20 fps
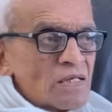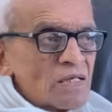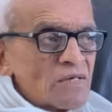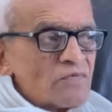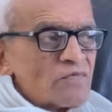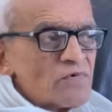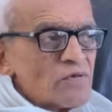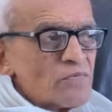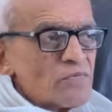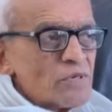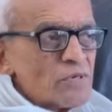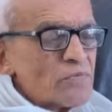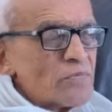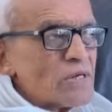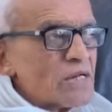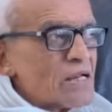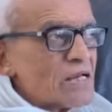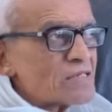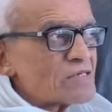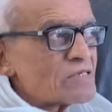and we
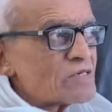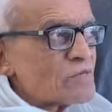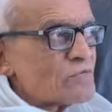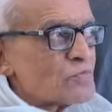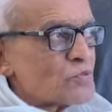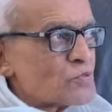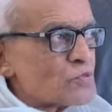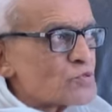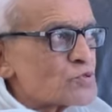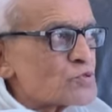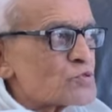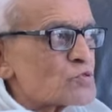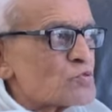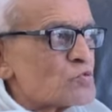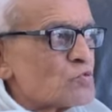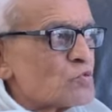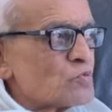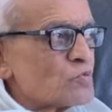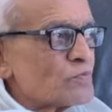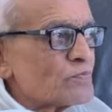people are supposed
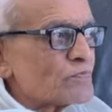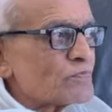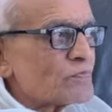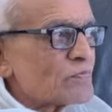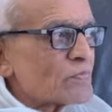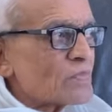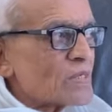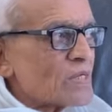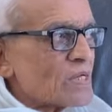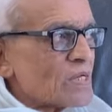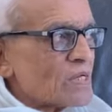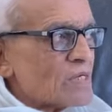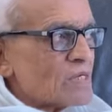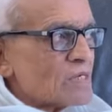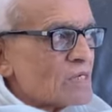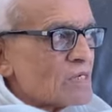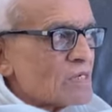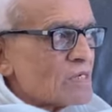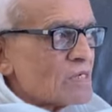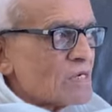to,
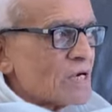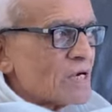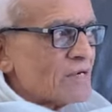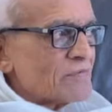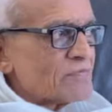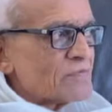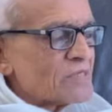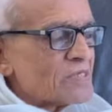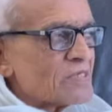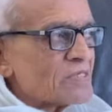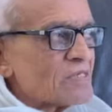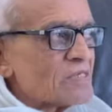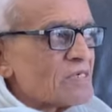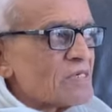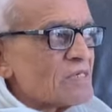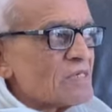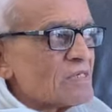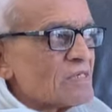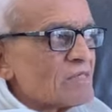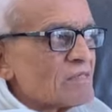after
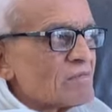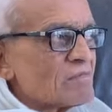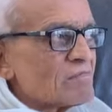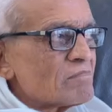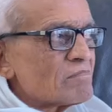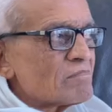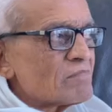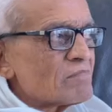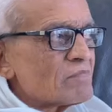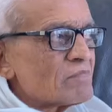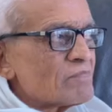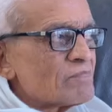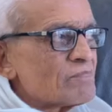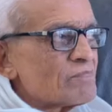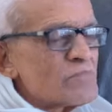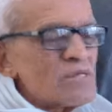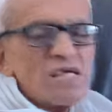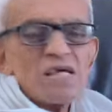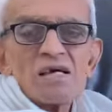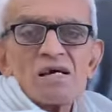the
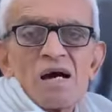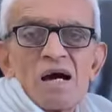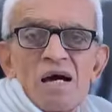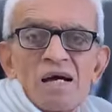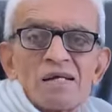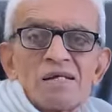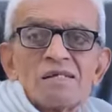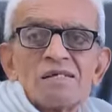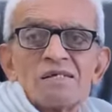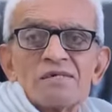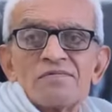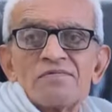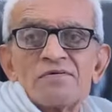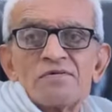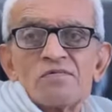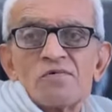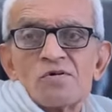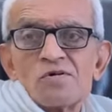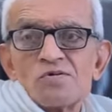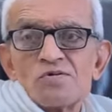peak height of
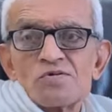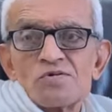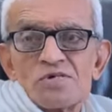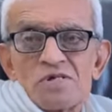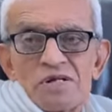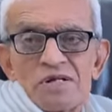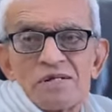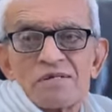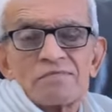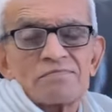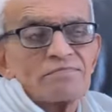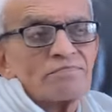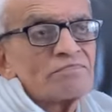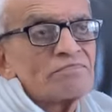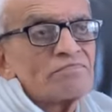evolution,